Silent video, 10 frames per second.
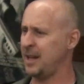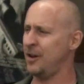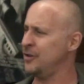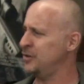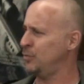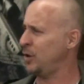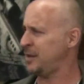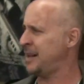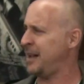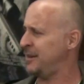yeah, I heard you
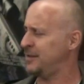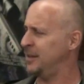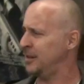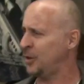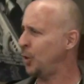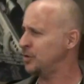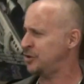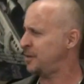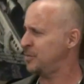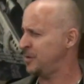working out at Gold's
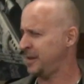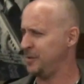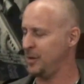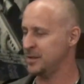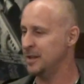Gym, I think it was.